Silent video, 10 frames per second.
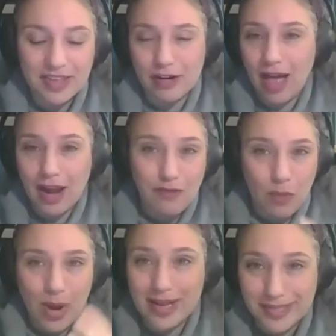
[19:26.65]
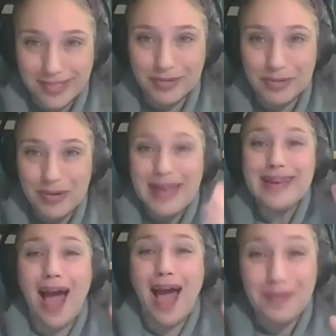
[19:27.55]
There are a lot of ways to
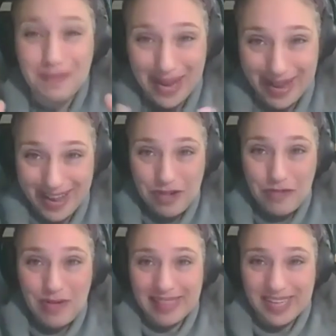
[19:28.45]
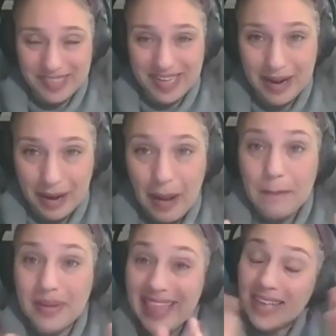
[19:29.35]
not be realistic,
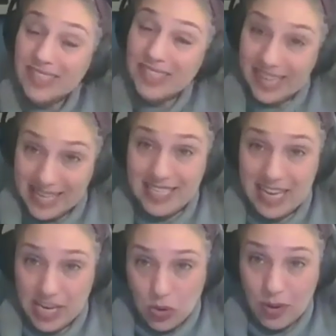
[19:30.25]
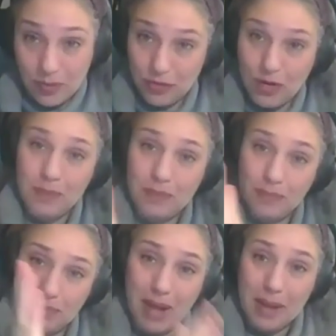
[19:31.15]
but that's a continuum
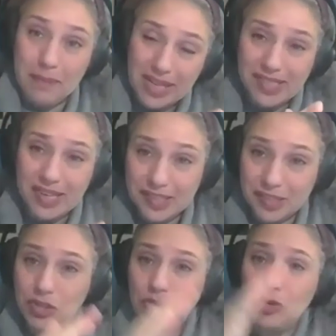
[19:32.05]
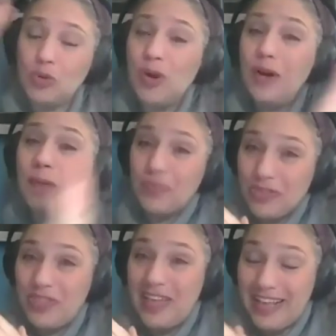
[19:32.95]
from mimesis to
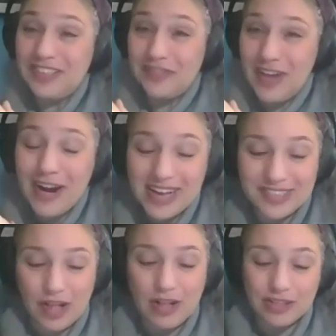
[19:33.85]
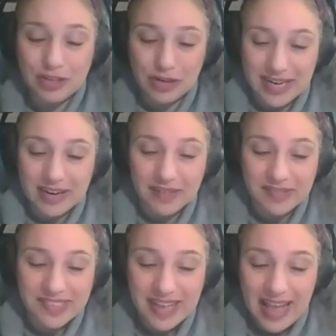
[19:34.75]
its various
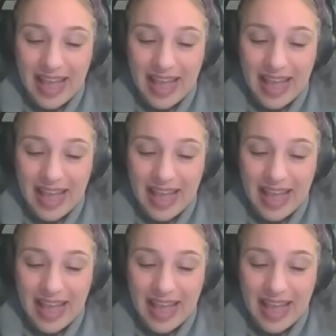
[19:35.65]
alternatives,